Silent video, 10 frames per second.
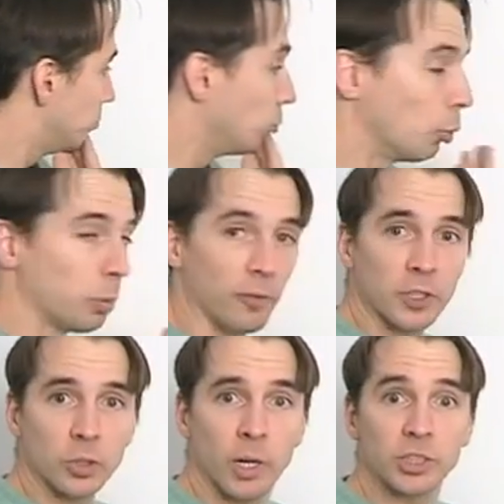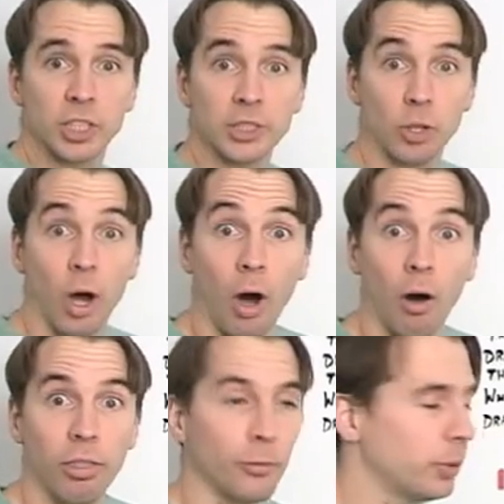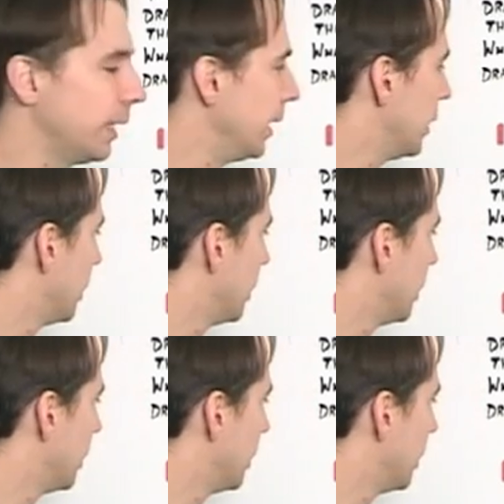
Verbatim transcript: No perfect square. She can draw all 3.